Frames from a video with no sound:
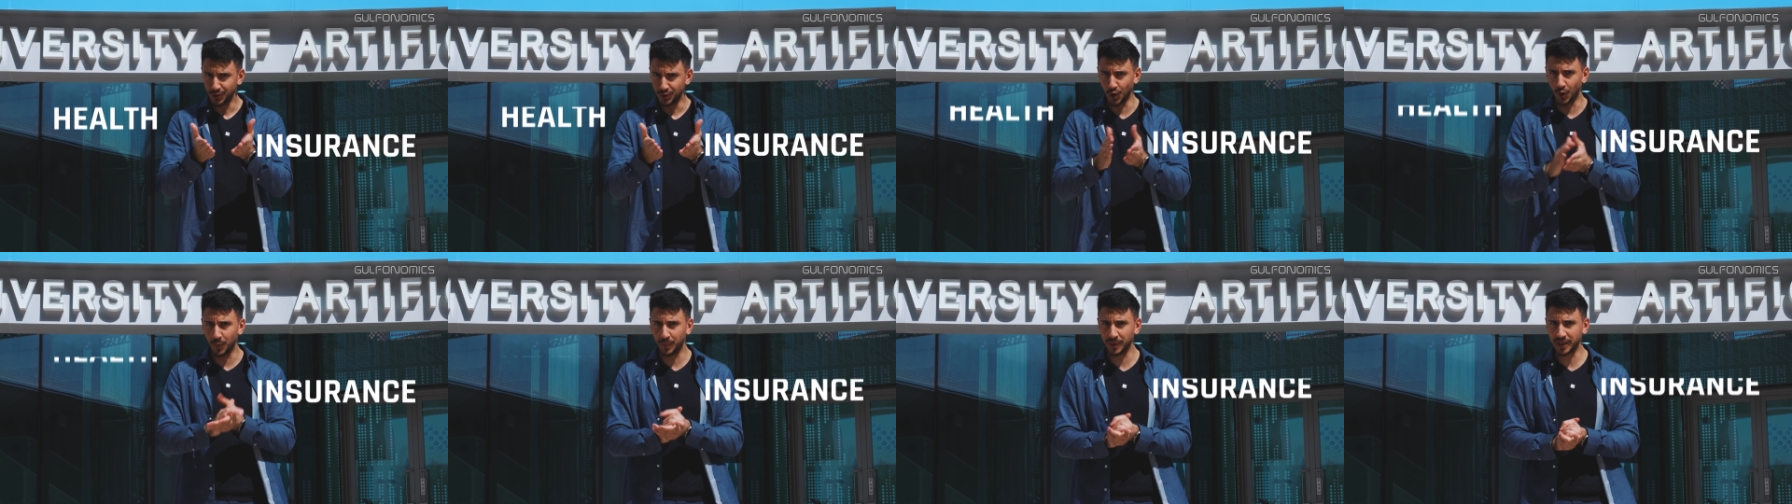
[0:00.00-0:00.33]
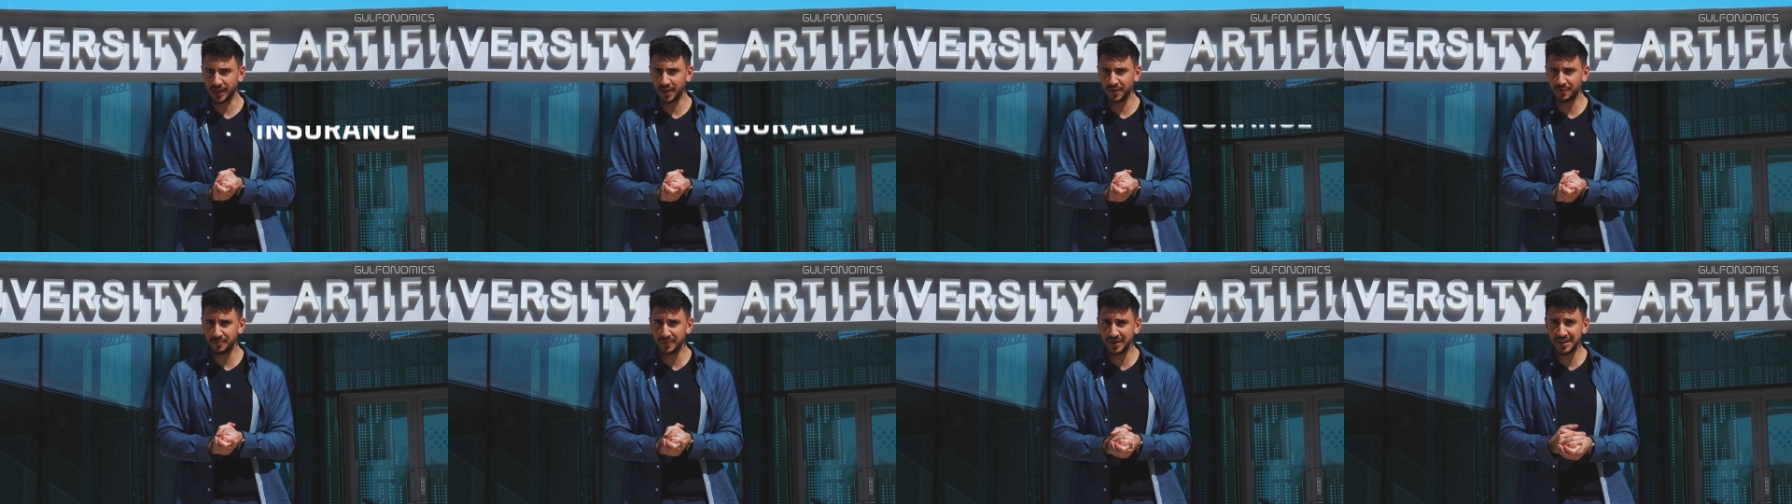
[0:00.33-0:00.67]
Don't
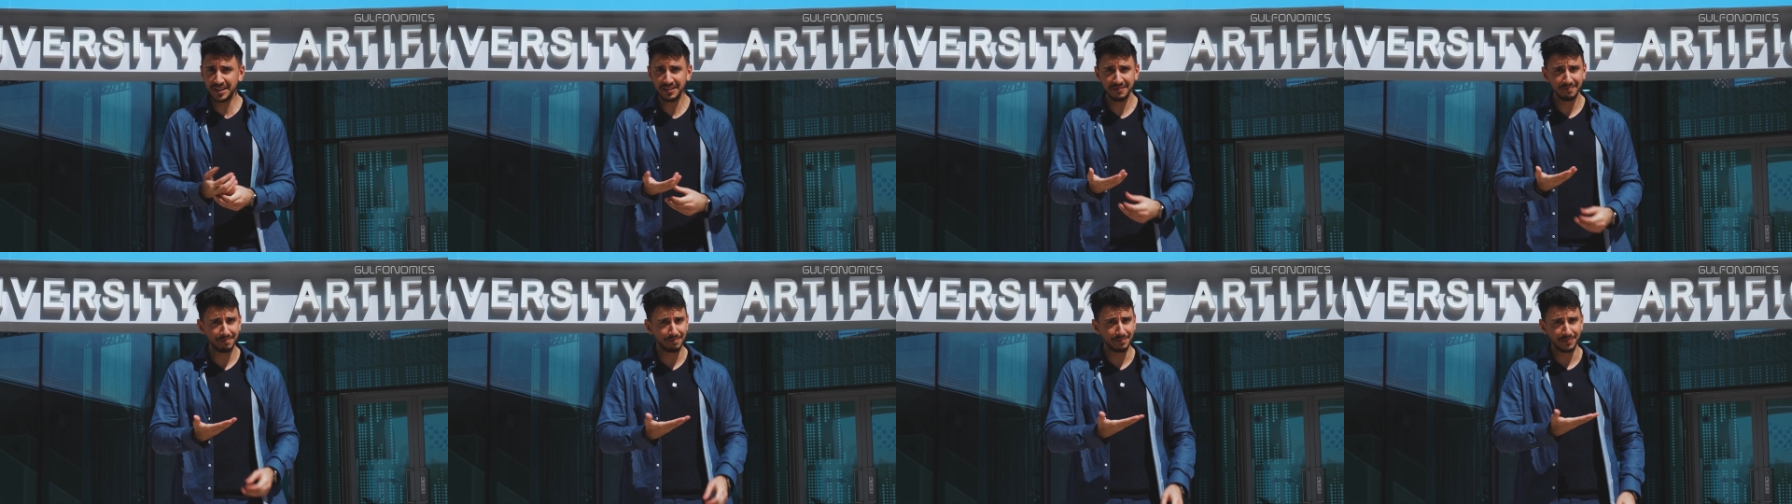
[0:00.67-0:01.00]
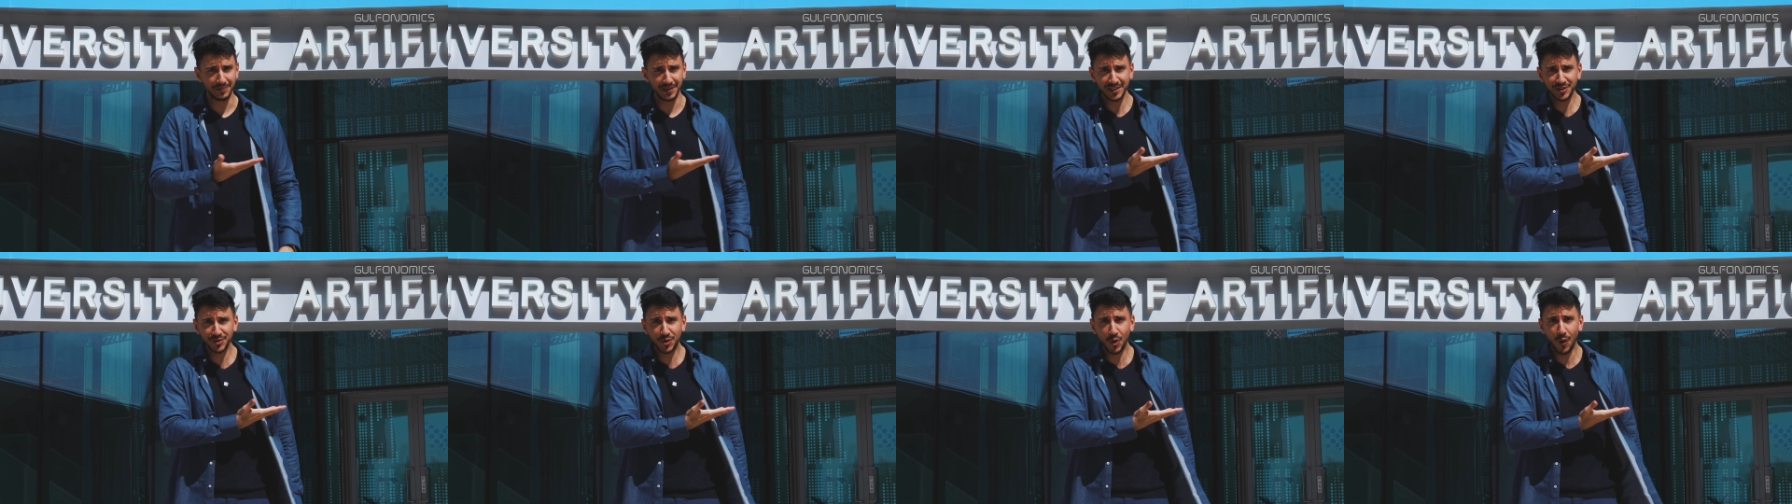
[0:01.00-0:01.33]
believe me?
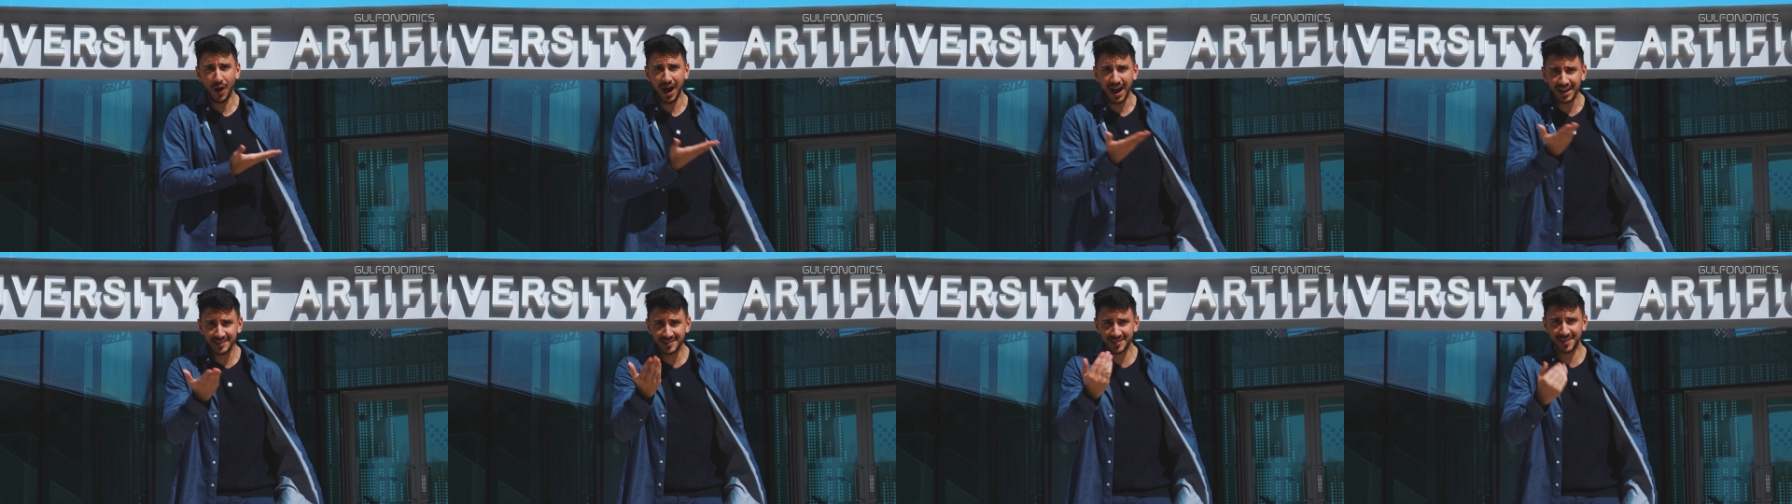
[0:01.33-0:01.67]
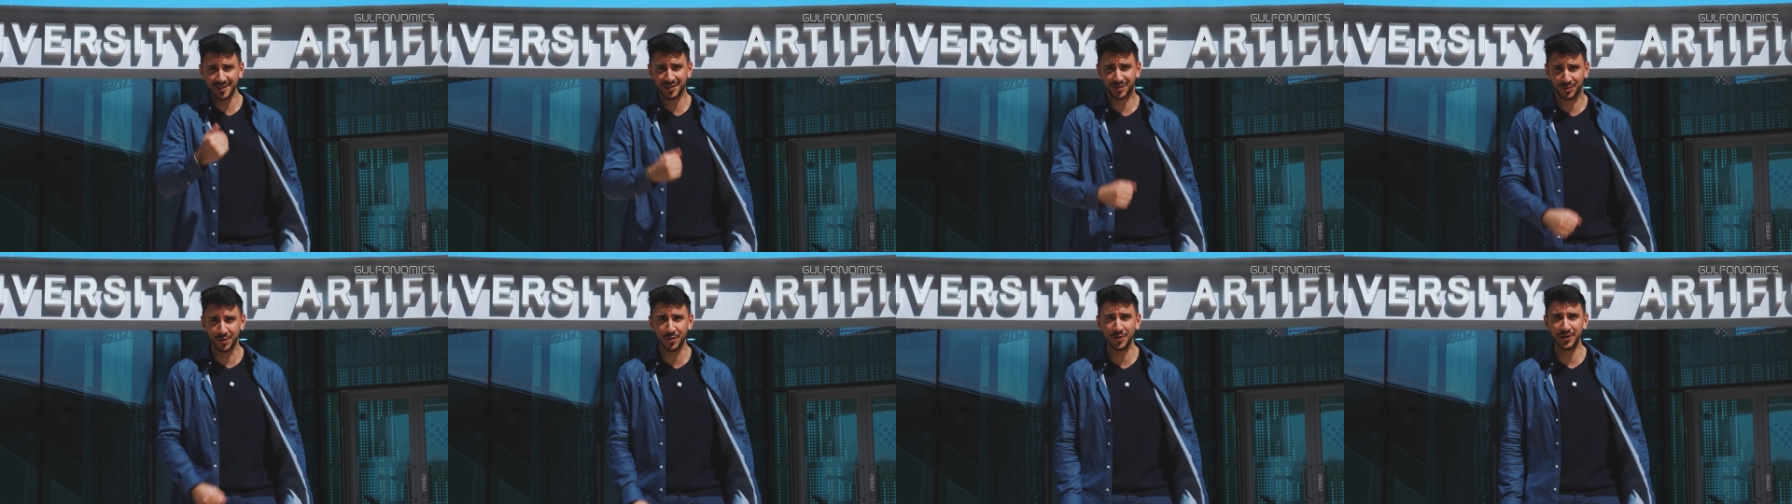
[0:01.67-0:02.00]
Let's go ask
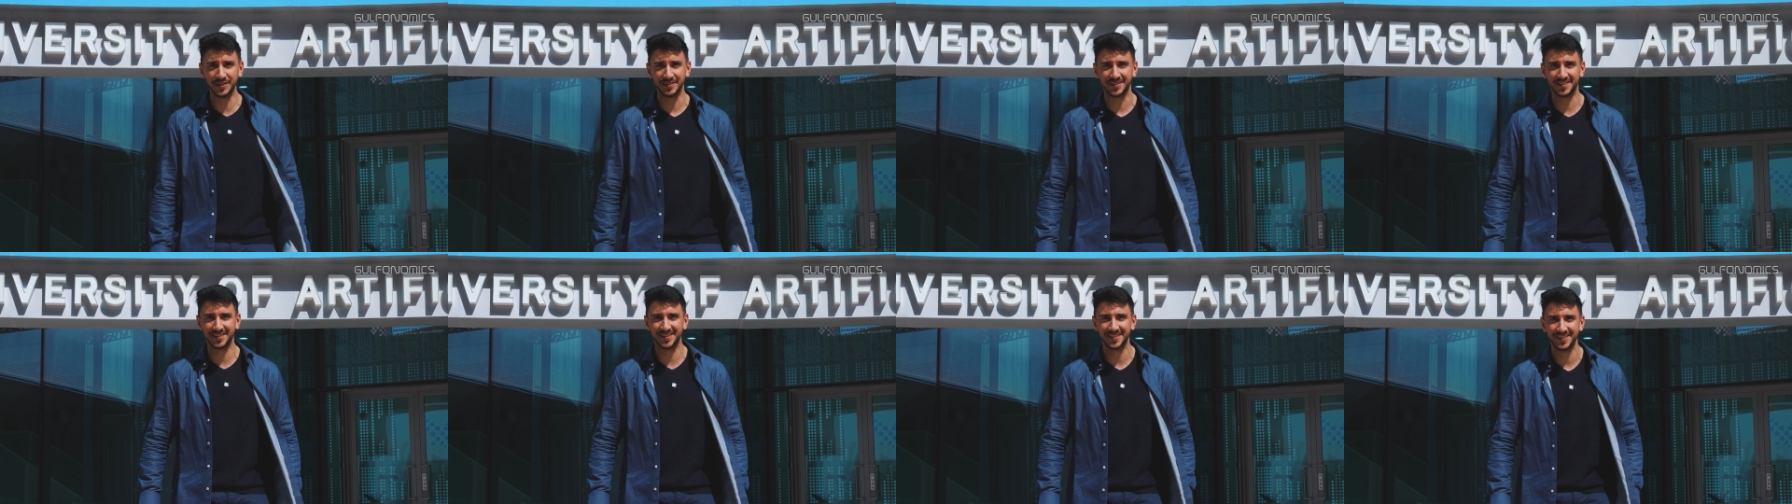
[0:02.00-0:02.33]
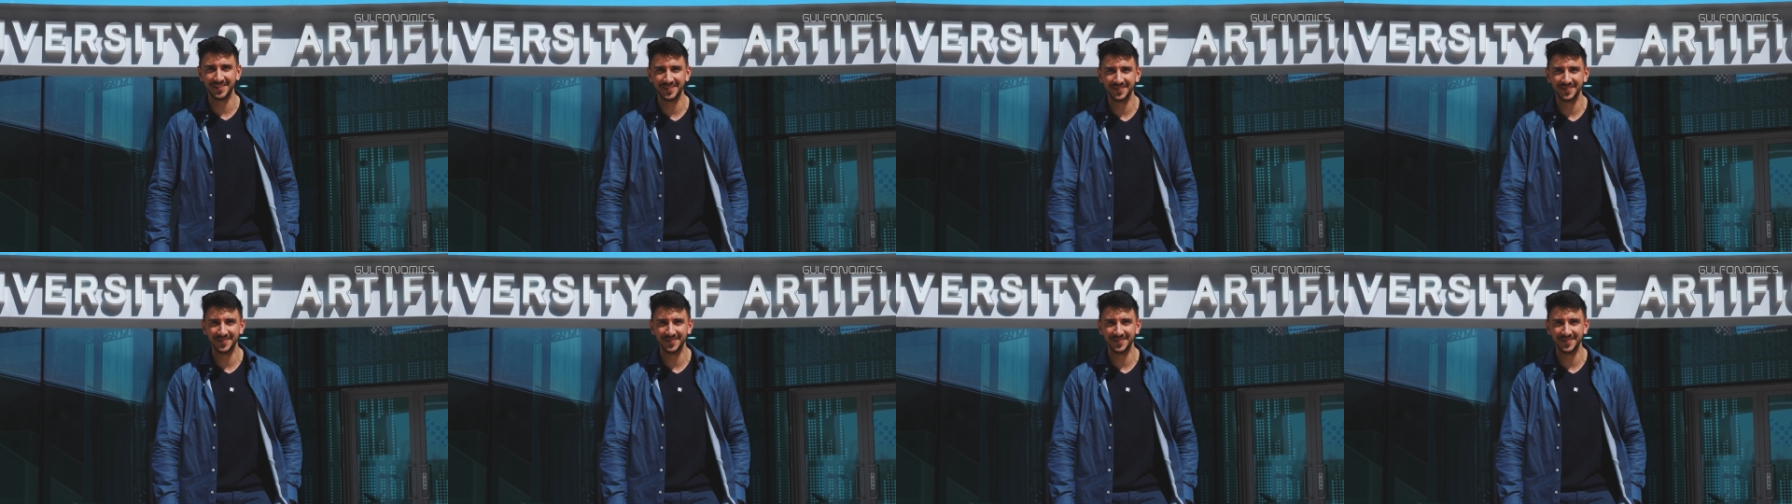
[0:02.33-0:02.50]
the students.